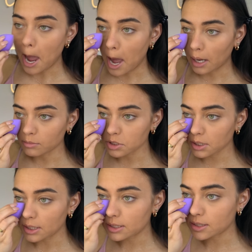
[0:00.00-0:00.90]
and I'm just
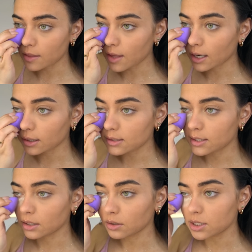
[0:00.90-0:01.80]
gonna set that
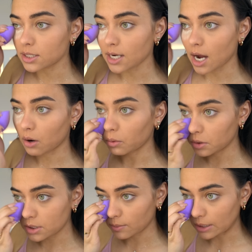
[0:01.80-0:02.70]
concealer
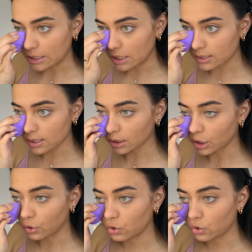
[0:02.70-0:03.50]
down so it doesn't